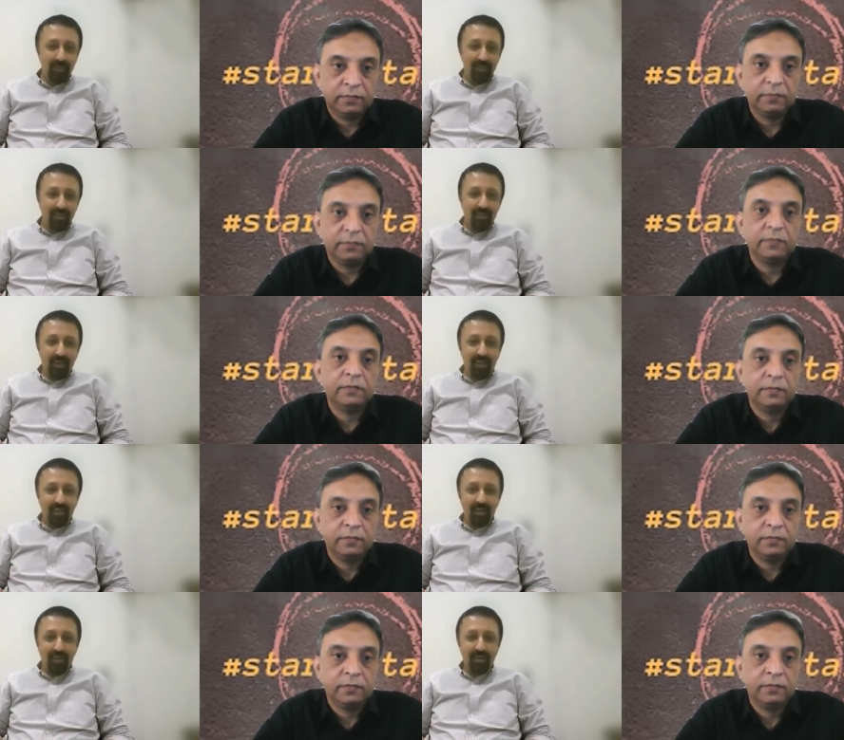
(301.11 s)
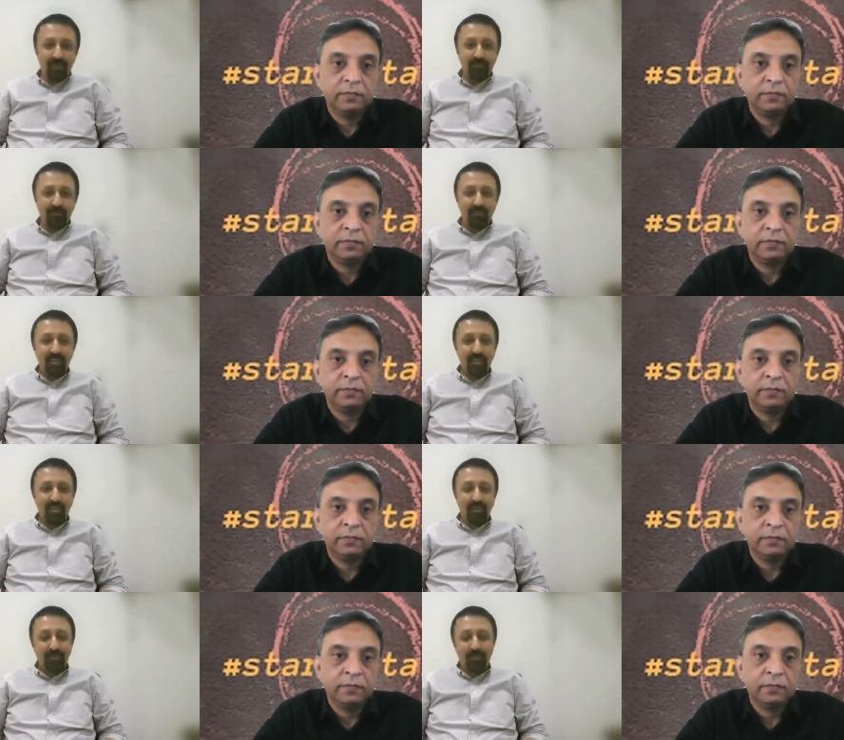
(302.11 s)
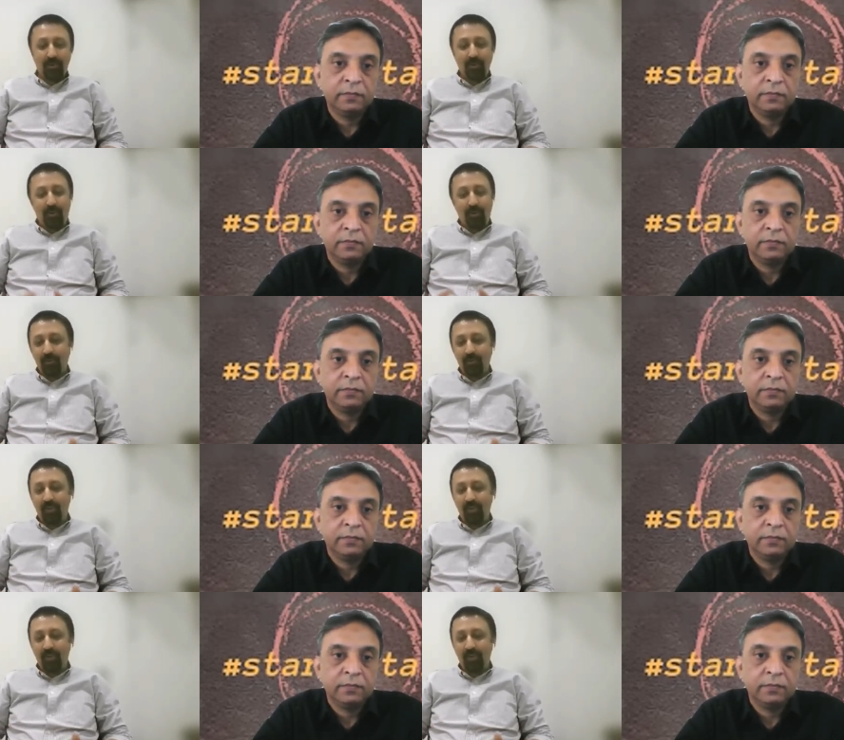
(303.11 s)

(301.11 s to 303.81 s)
Speaker 1: Mm-hmm. got all of